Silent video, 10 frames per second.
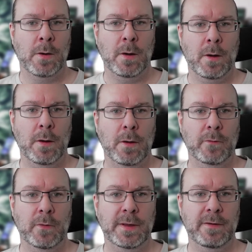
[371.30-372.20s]
So in
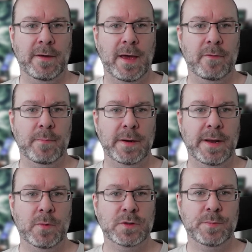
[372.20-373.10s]
this case, my demo
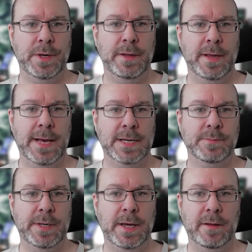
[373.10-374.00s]
sprint has been
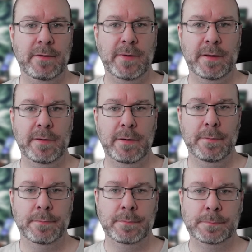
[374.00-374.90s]
activated.
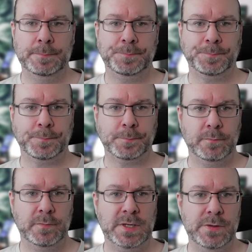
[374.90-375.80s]

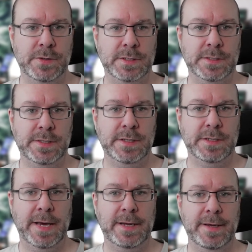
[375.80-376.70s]
So you can see the
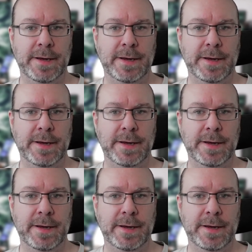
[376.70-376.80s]
date here.